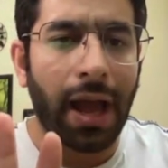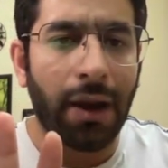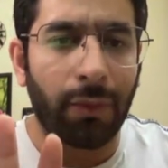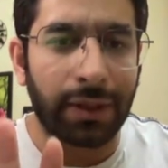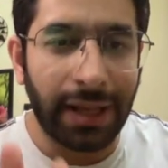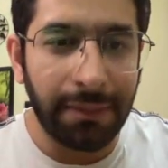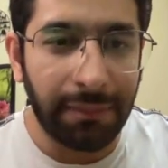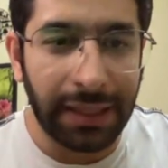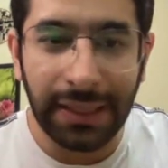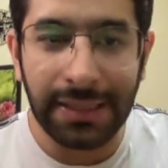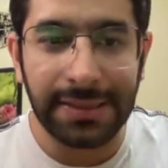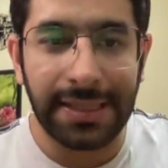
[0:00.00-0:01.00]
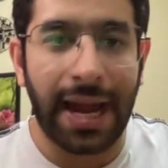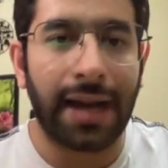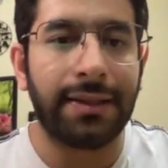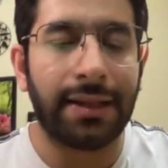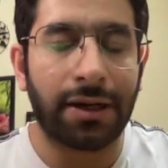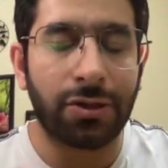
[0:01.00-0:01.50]
What I mean is
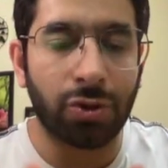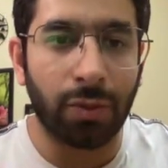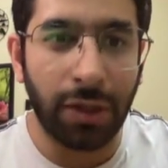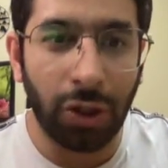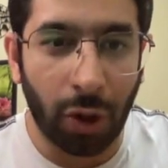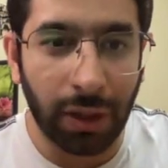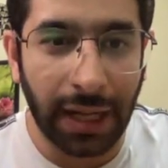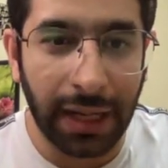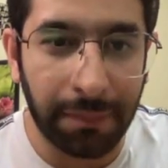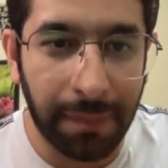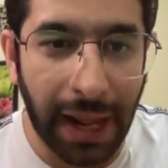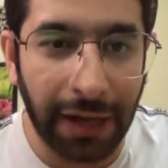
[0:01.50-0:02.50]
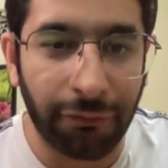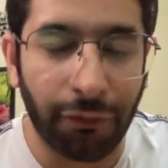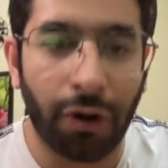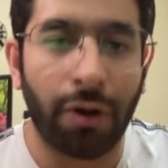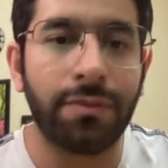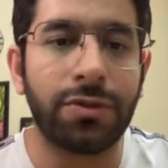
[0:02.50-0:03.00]
that there are so many online
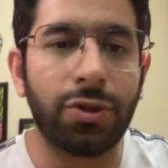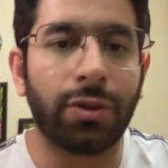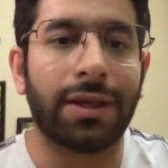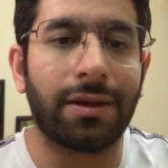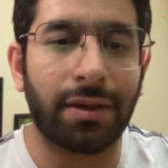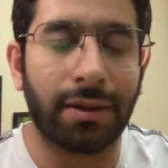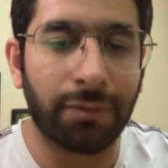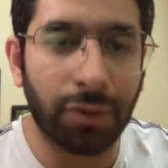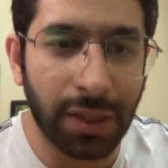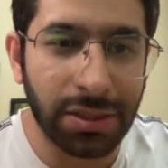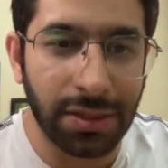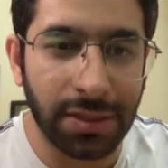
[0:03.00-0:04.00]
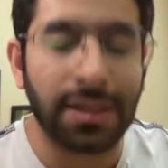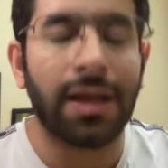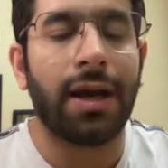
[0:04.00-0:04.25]
platforms you can attempt questions.